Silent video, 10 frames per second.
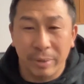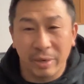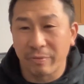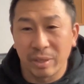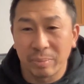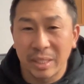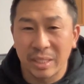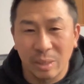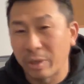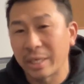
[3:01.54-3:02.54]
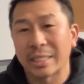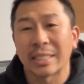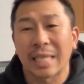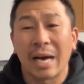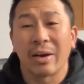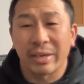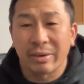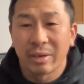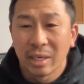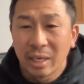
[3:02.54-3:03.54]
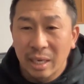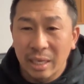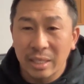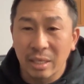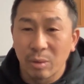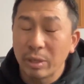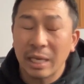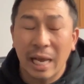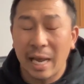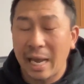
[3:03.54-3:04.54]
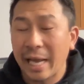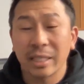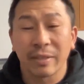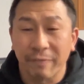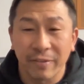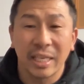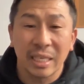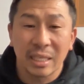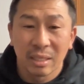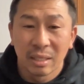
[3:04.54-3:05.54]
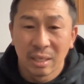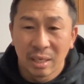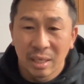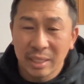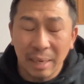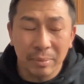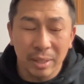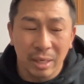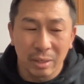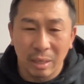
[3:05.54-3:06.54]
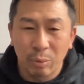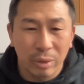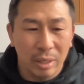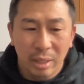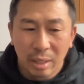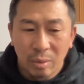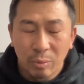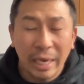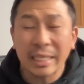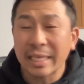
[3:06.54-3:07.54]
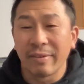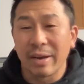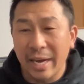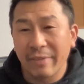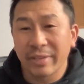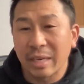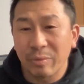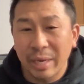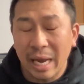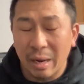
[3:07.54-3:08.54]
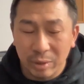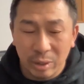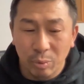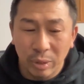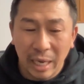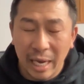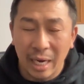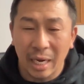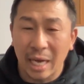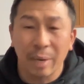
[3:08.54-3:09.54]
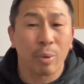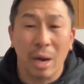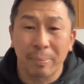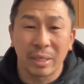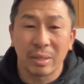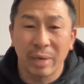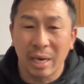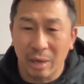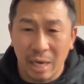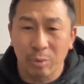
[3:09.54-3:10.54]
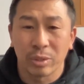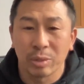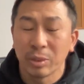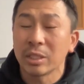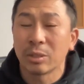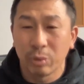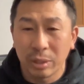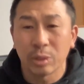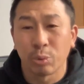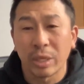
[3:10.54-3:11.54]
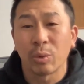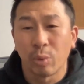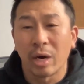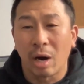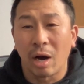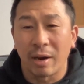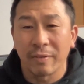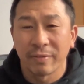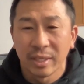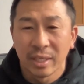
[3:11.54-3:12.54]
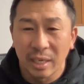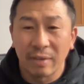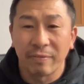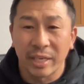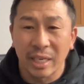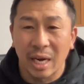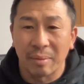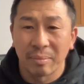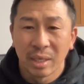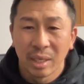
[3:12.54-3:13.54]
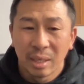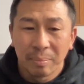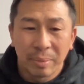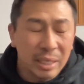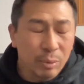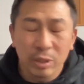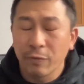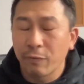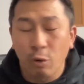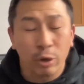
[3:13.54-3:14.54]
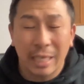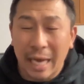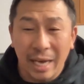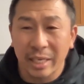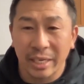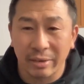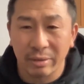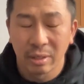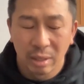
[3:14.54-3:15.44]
pure Vietnamese, they wanted us out there, and so we had to flee. It's not we had to give up everything we had. So we had a lot of property, we had a lot of we was really well off in Vietnam, but then we was forced out of there.